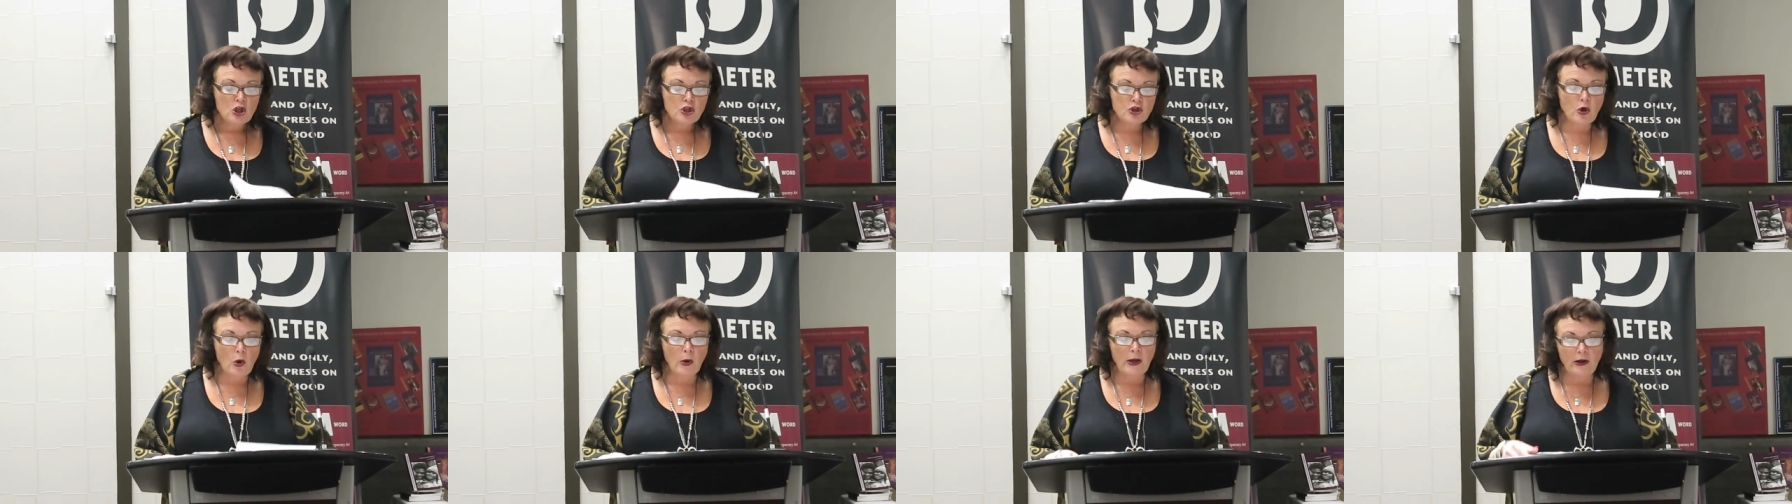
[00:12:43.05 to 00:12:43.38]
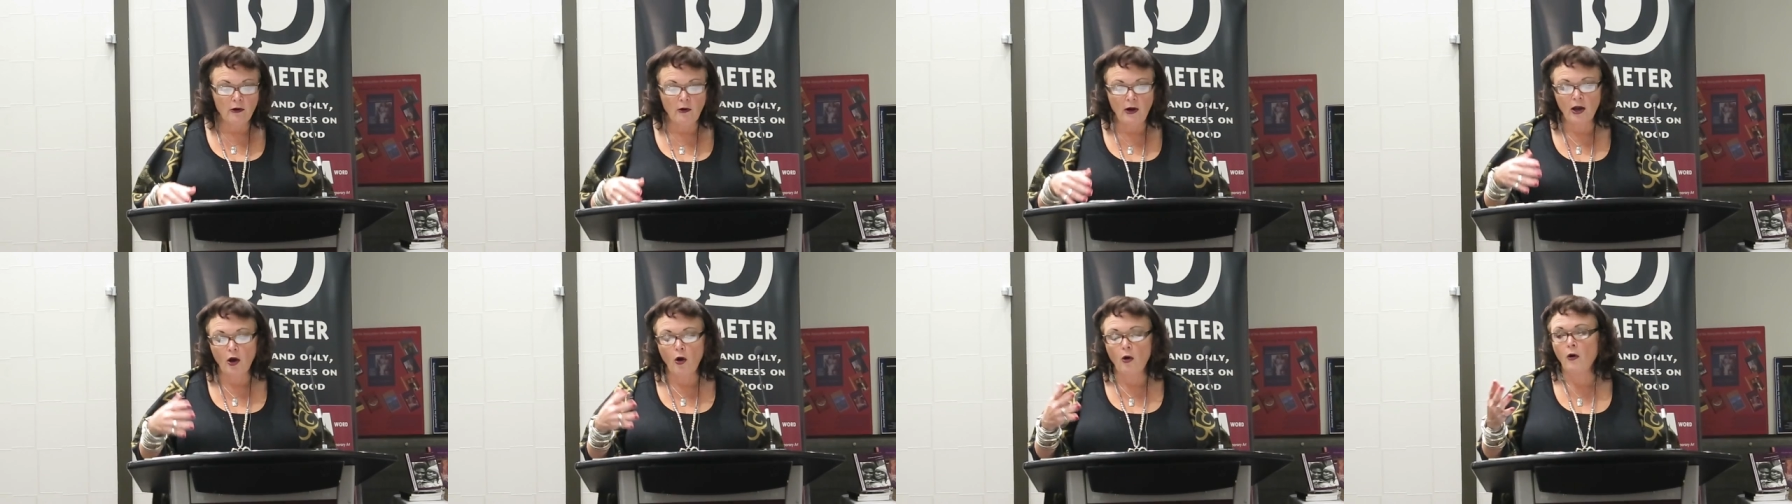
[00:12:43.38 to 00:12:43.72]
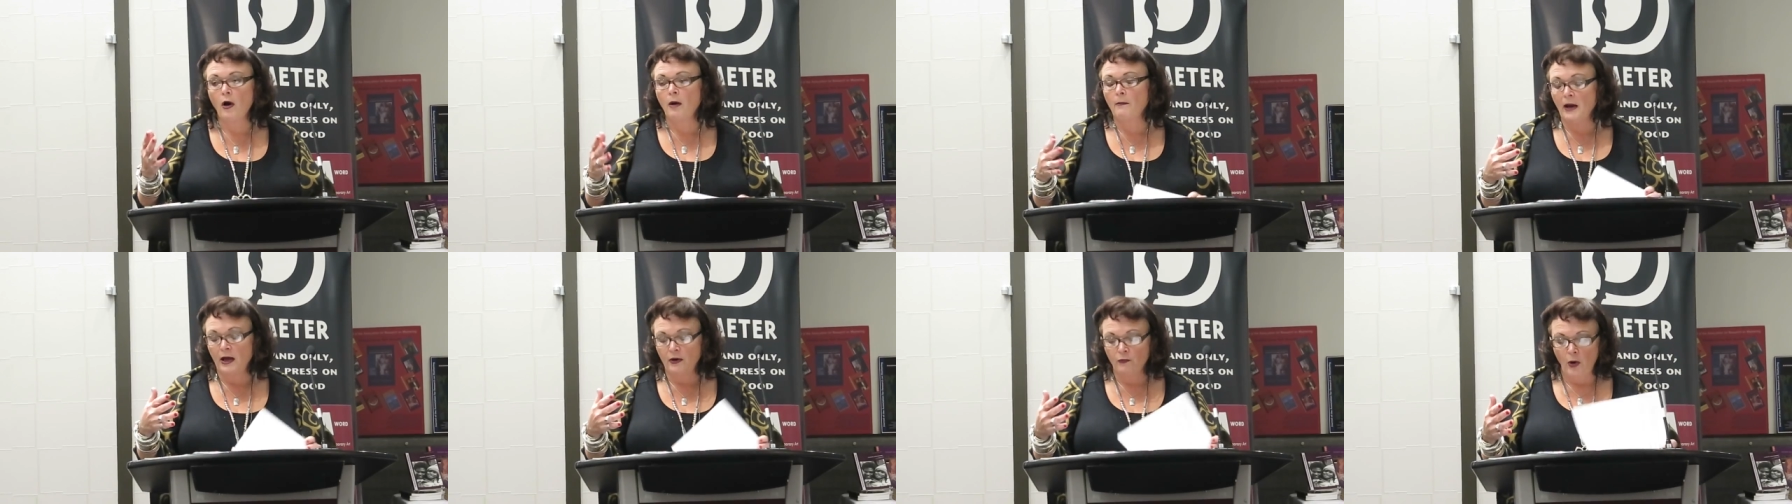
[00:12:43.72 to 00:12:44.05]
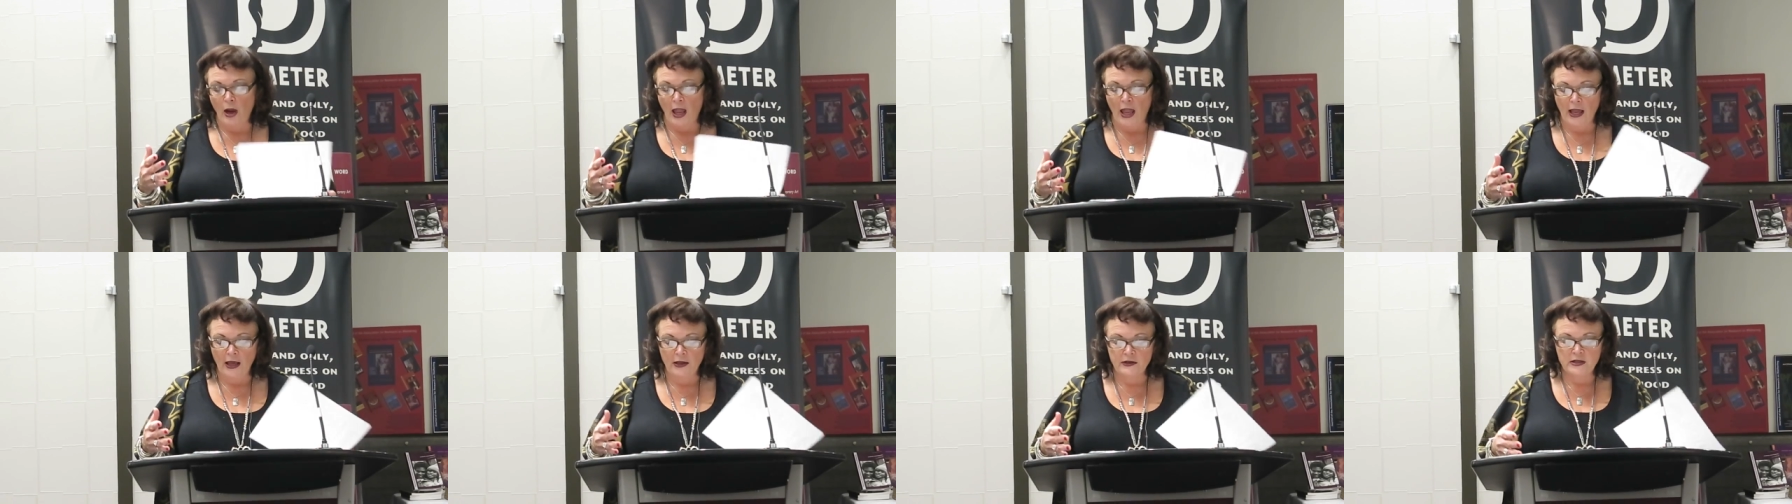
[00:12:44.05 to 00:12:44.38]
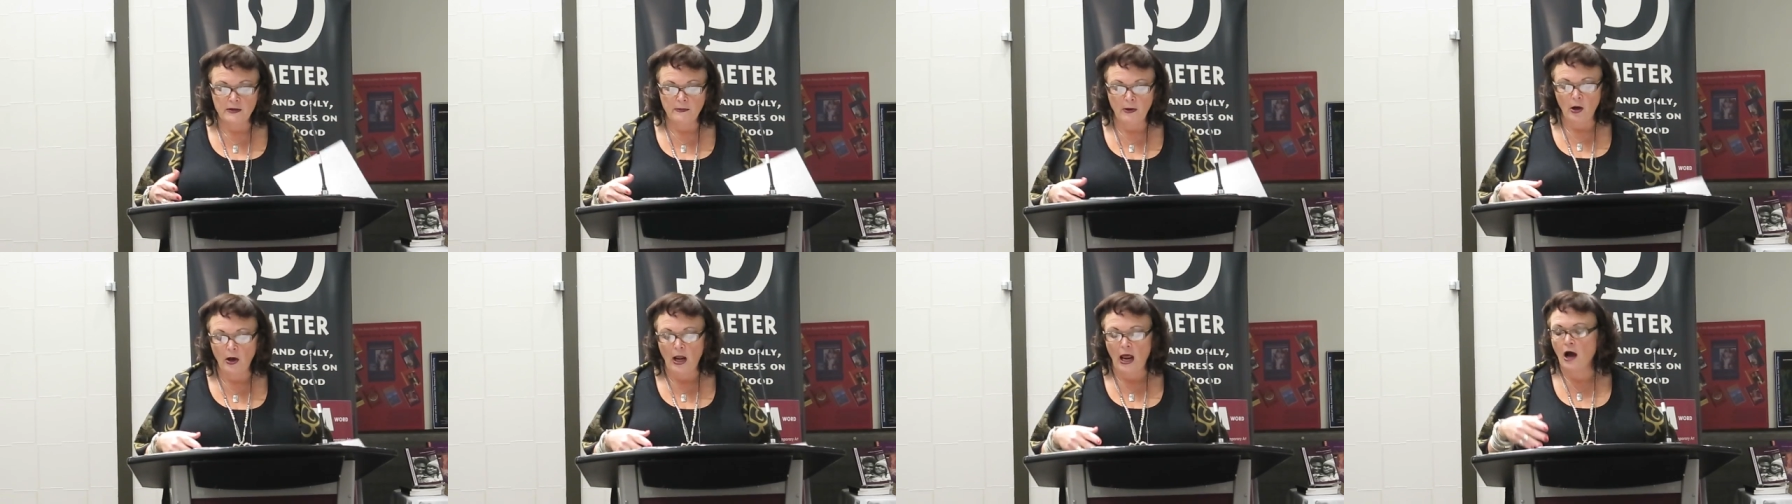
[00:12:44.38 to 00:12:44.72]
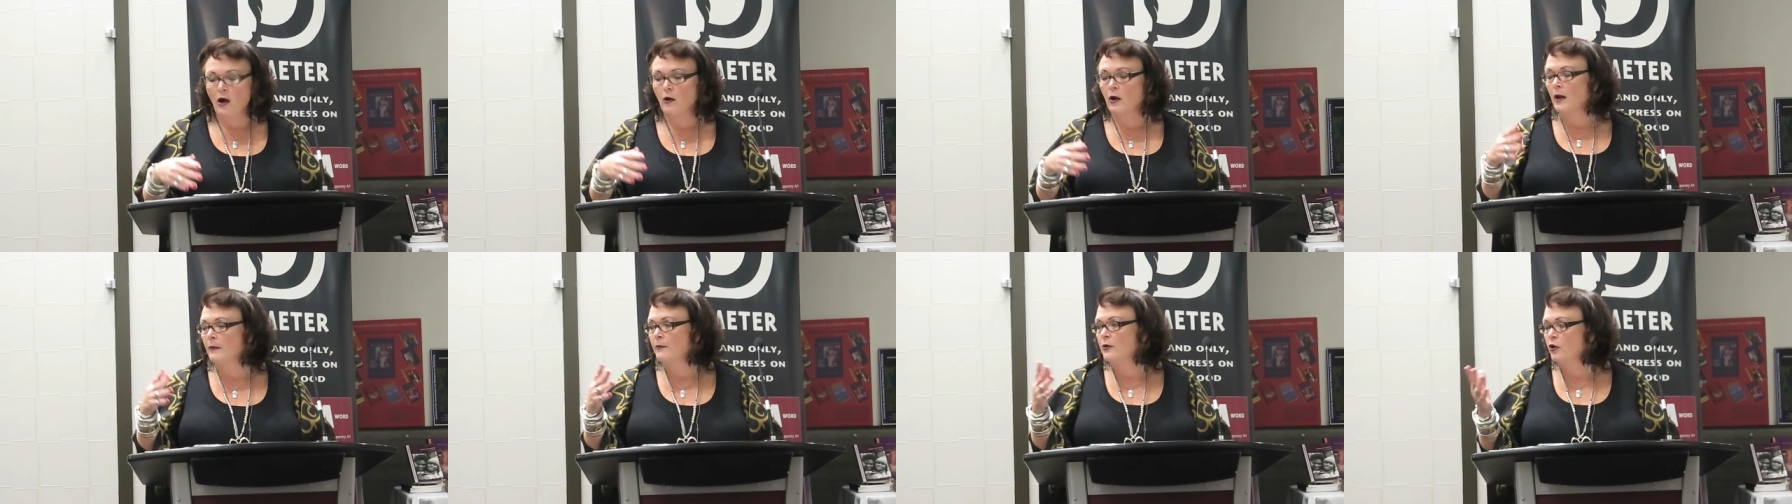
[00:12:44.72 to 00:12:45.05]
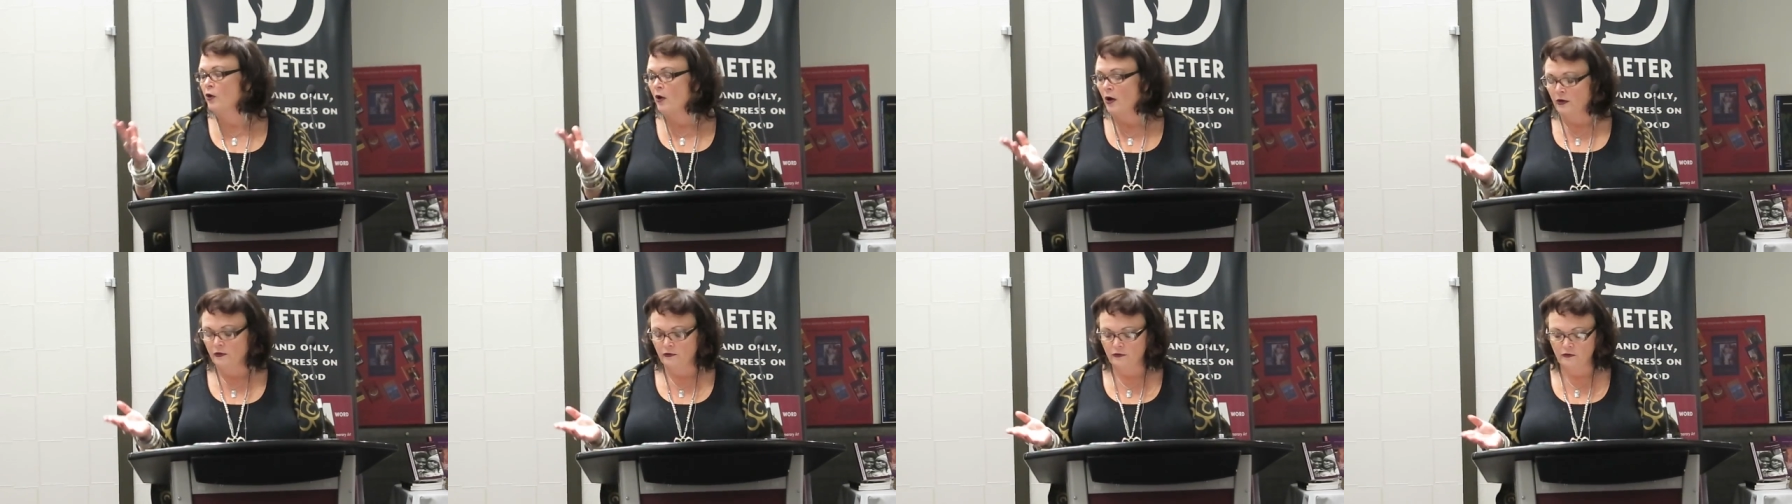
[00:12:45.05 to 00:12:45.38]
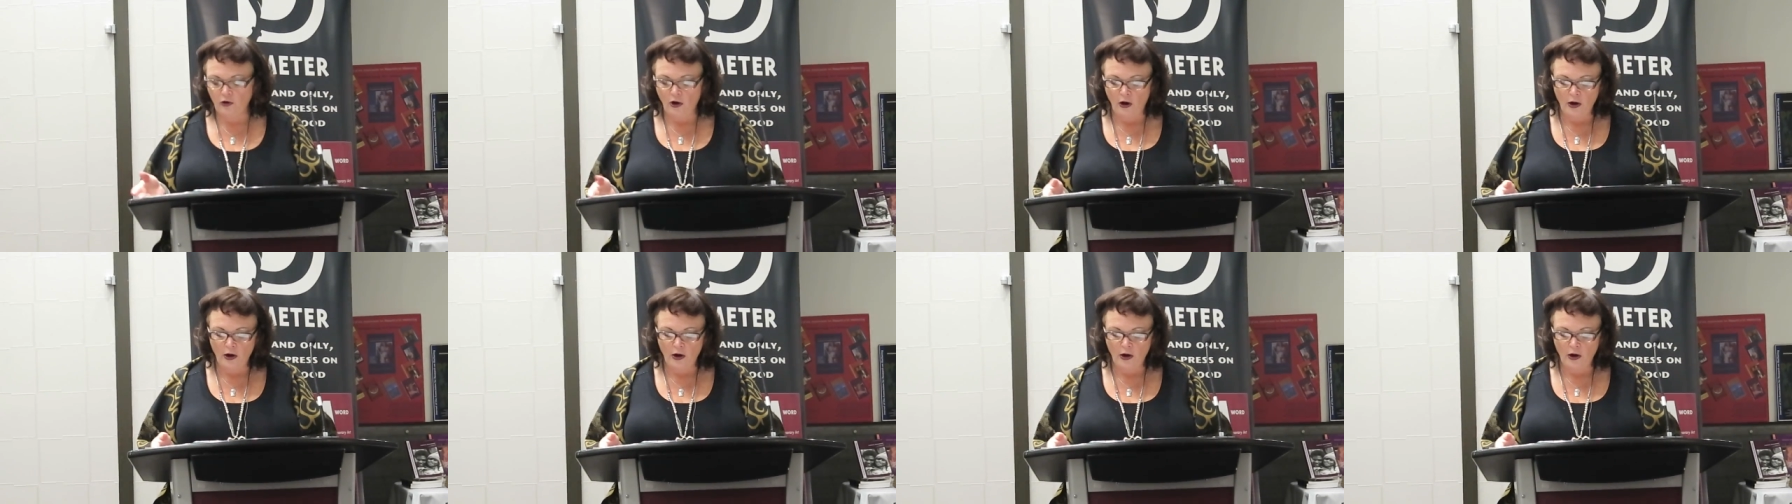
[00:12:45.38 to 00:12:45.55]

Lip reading: So here I go on my rant about how come you're not